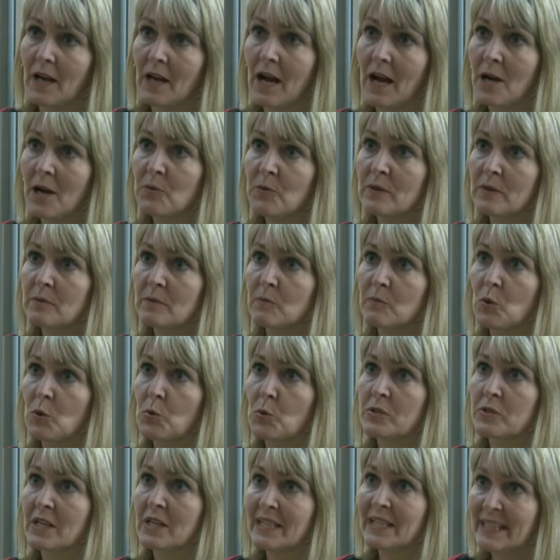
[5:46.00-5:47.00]
I will
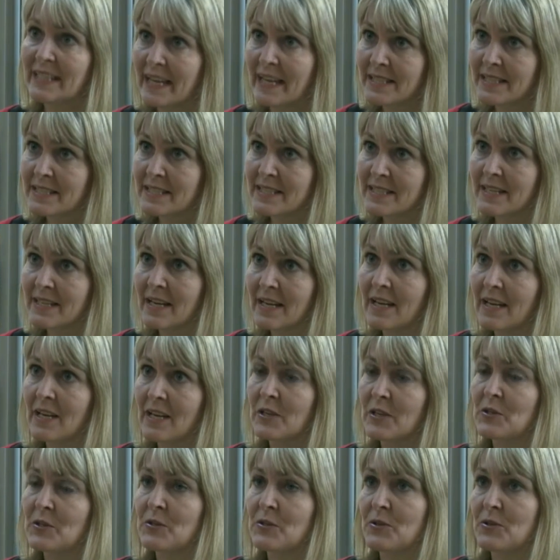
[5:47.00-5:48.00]
vote yes
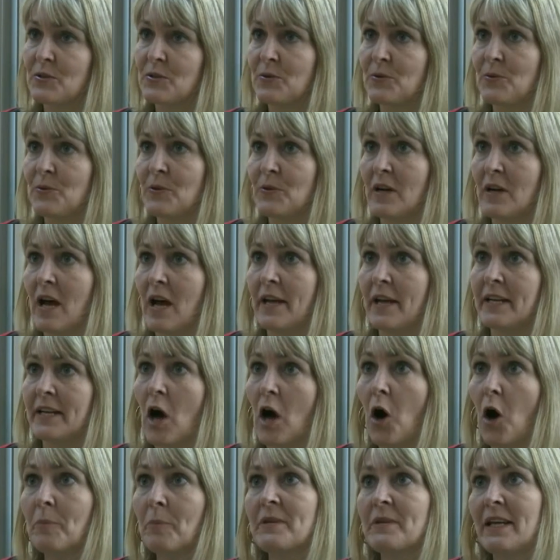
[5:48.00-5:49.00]
to
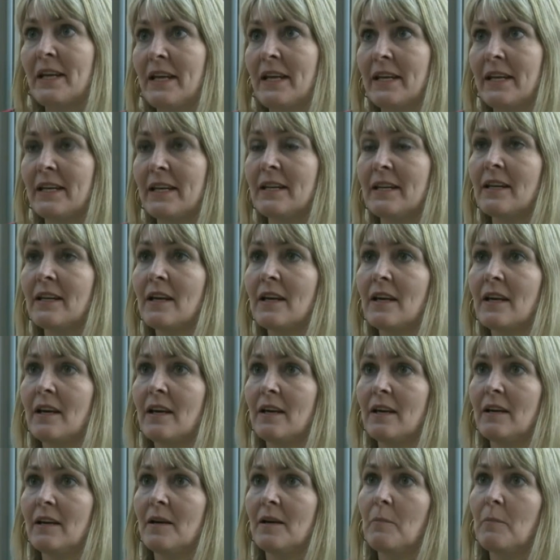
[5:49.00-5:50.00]
an opt-in
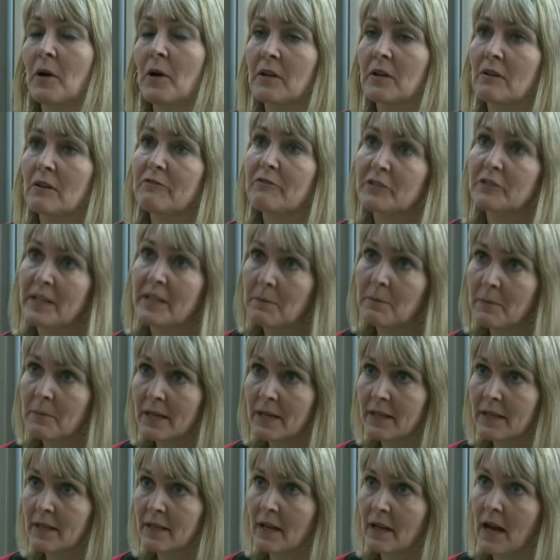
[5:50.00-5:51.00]
model for
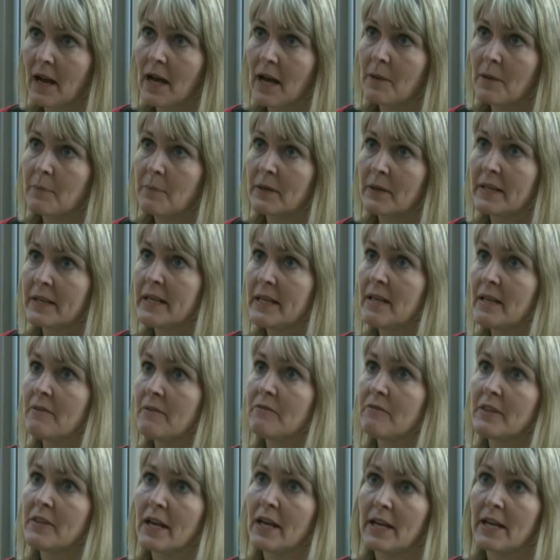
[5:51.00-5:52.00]
Denmark. I
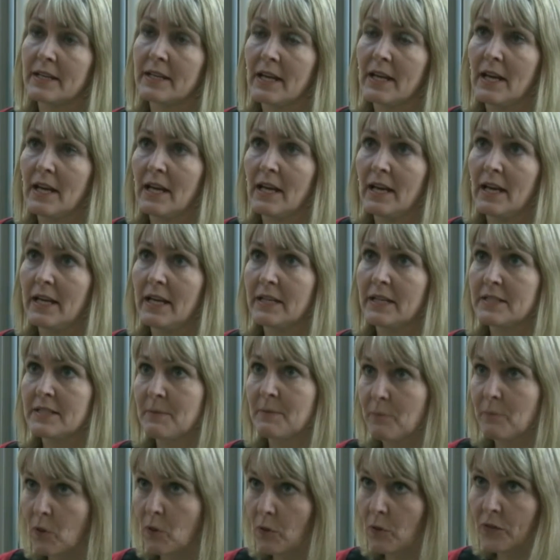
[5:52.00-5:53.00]
believe that it
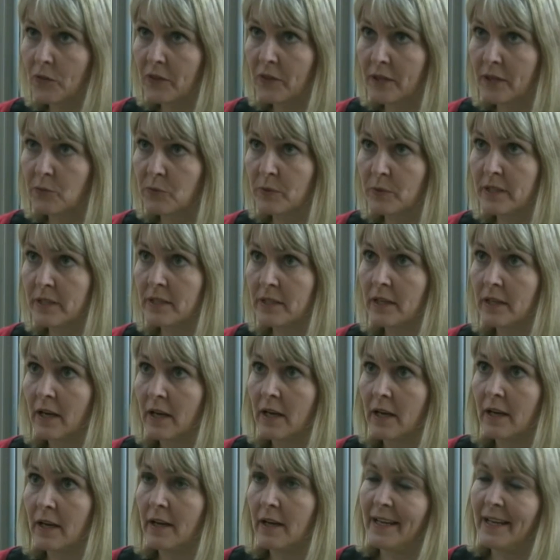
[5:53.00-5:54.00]
is important that we
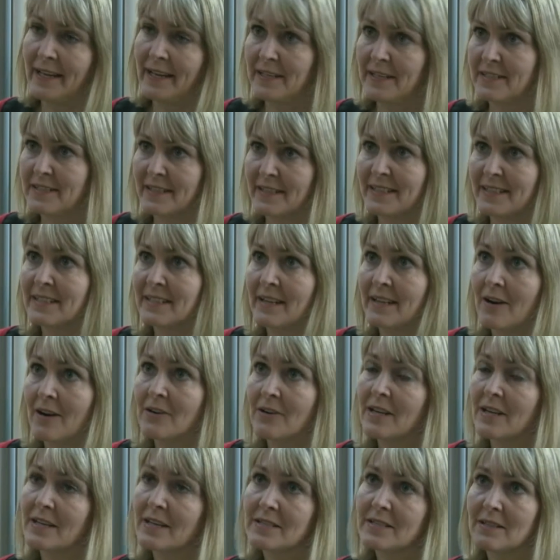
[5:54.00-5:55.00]
in selected
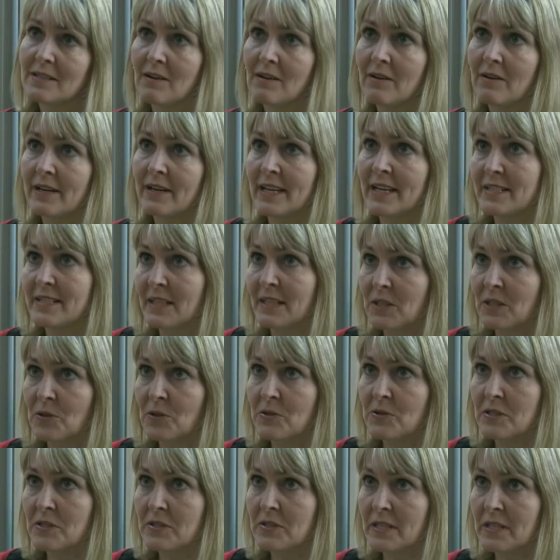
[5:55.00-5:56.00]
areas are getting
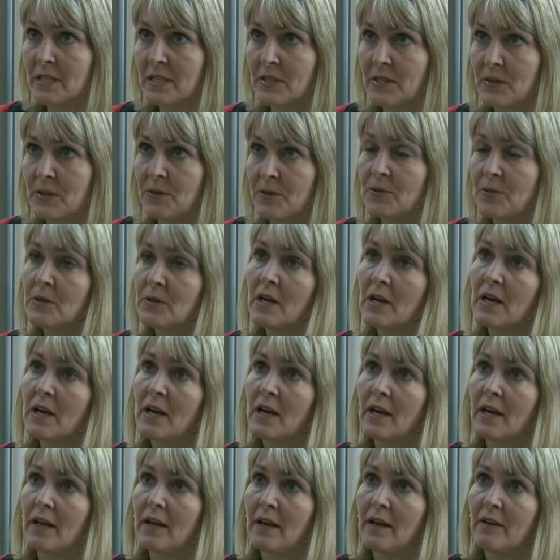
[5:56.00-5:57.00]
closer to EU,
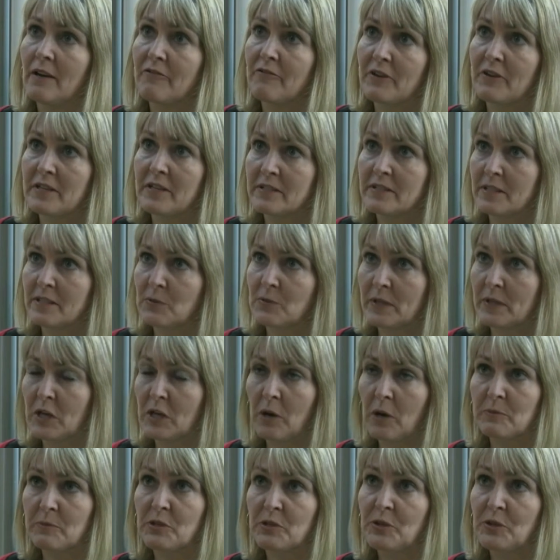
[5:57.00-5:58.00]
for instance when
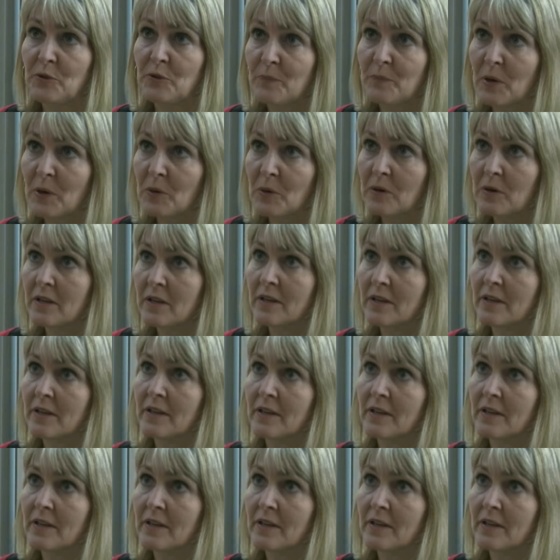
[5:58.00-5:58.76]
it comes to Europol